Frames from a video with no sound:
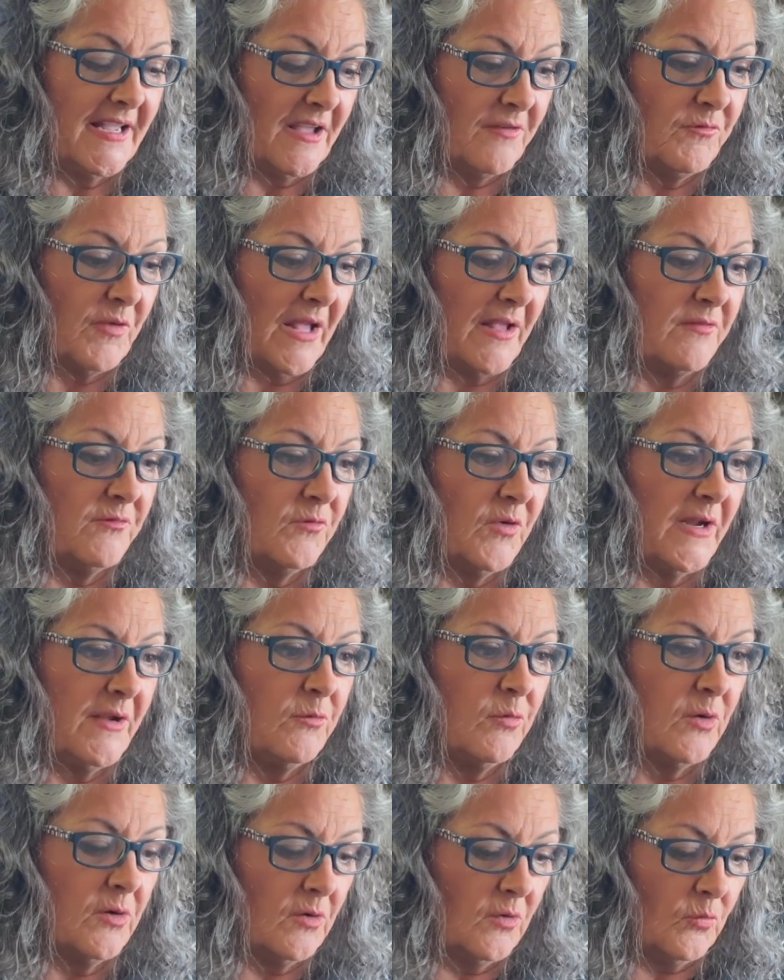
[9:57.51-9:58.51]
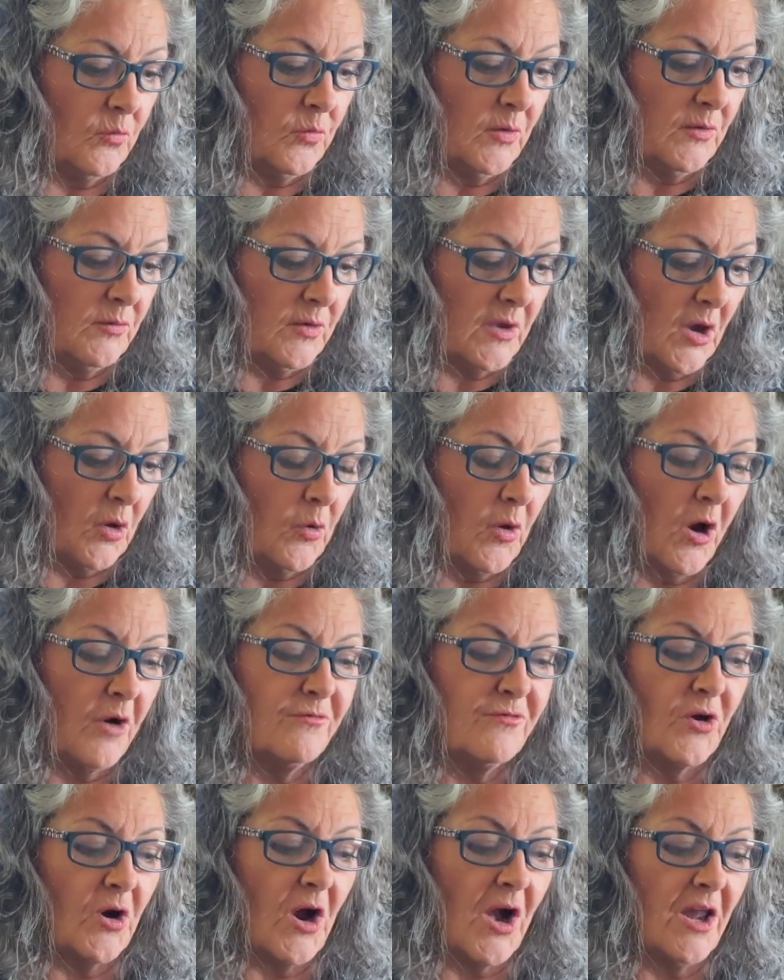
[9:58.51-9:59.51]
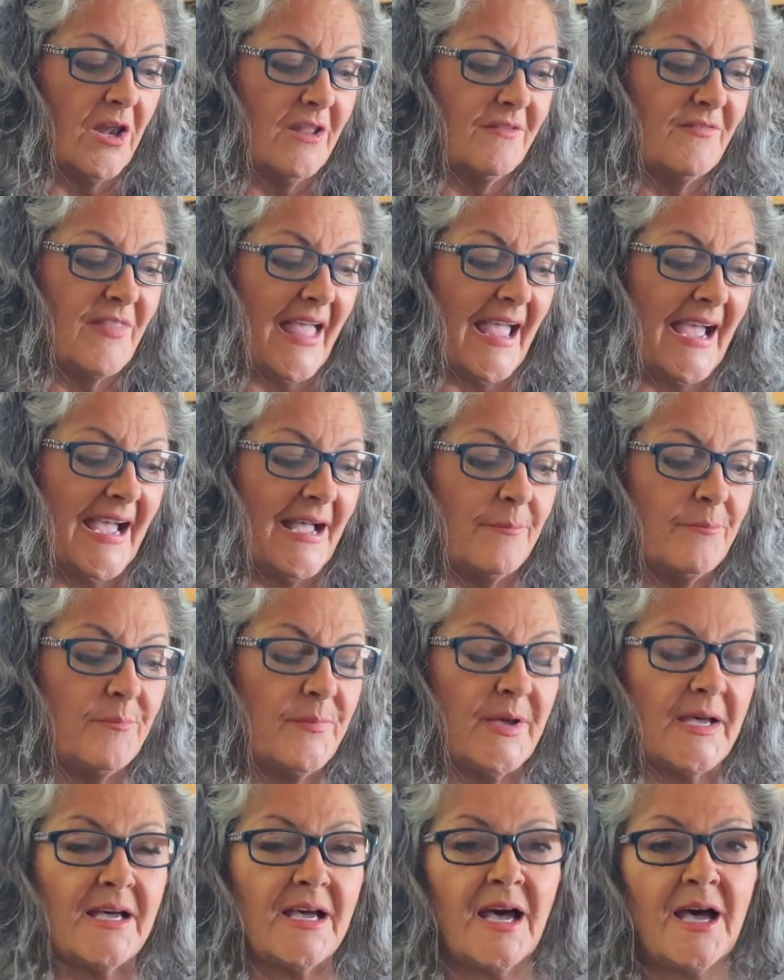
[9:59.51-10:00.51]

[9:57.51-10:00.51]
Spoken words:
and we'll go over all of that. But